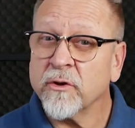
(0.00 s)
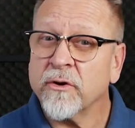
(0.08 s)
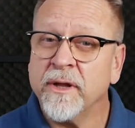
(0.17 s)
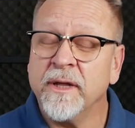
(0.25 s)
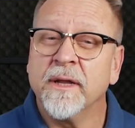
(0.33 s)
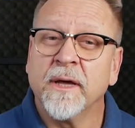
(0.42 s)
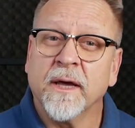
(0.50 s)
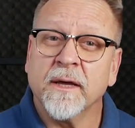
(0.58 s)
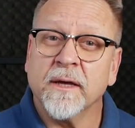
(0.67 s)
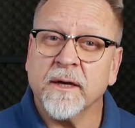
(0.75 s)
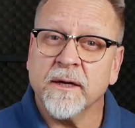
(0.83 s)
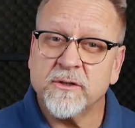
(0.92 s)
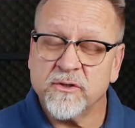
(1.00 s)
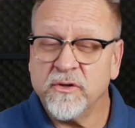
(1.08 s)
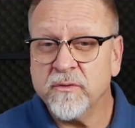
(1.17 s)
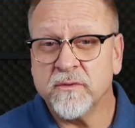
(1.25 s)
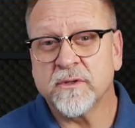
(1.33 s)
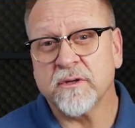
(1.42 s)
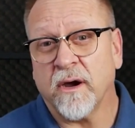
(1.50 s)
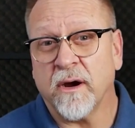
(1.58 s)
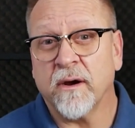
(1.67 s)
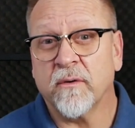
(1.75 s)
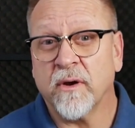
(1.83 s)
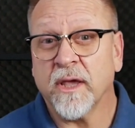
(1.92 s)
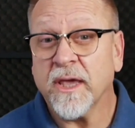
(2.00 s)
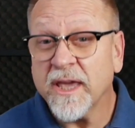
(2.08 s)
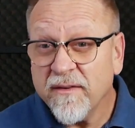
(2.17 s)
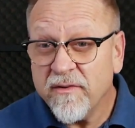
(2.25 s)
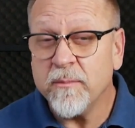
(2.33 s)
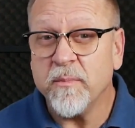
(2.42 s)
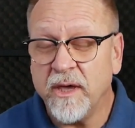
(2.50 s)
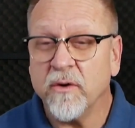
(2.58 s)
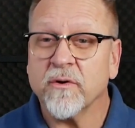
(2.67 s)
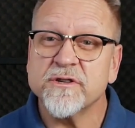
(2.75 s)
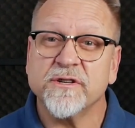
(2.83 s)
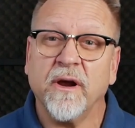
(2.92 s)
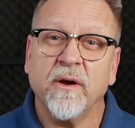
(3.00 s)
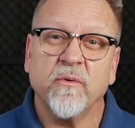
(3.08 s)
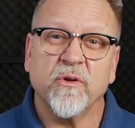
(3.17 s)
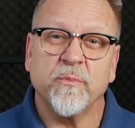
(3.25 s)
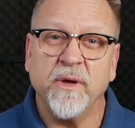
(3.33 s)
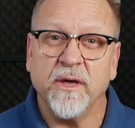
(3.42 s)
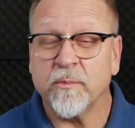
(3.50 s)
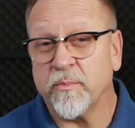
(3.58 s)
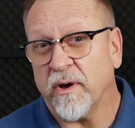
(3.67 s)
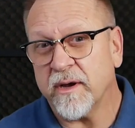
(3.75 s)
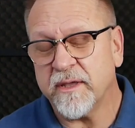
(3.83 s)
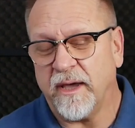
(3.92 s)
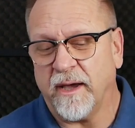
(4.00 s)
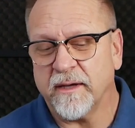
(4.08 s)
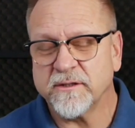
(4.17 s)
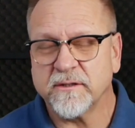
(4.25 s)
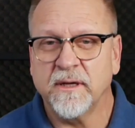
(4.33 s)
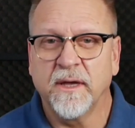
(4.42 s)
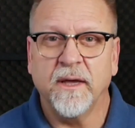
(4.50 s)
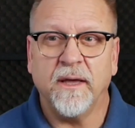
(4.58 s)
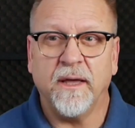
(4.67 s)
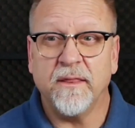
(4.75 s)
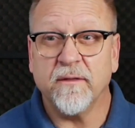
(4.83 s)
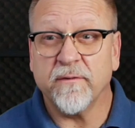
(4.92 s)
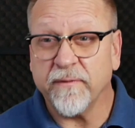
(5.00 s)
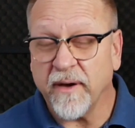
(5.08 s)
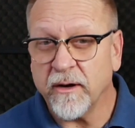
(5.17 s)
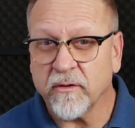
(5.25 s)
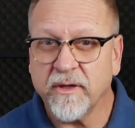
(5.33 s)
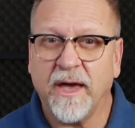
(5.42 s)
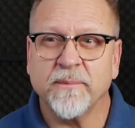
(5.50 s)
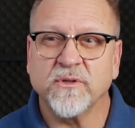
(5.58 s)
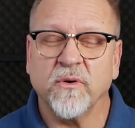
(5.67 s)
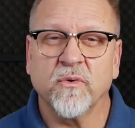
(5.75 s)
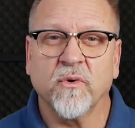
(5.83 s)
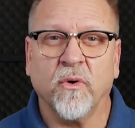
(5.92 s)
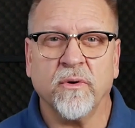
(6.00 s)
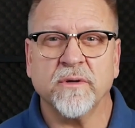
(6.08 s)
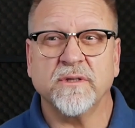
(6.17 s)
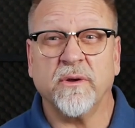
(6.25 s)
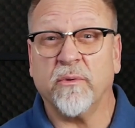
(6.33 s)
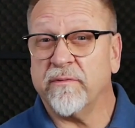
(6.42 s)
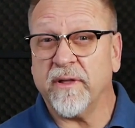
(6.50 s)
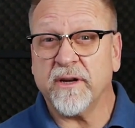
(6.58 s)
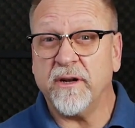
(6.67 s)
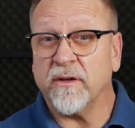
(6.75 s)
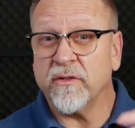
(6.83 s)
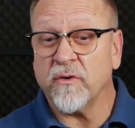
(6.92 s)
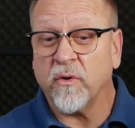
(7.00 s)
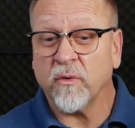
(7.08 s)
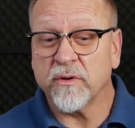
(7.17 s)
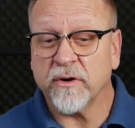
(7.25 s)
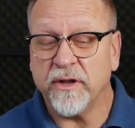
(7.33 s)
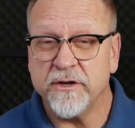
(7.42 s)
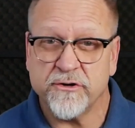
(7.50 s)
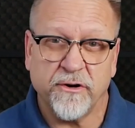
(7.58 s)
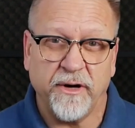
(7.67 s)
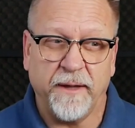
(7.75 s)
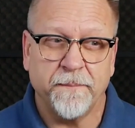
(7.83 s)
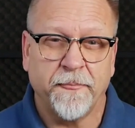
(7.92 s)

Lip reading: learning students are giving me or sharing with me in their podcasts. In the final capstone course, they're reflecting on their whole learning journey.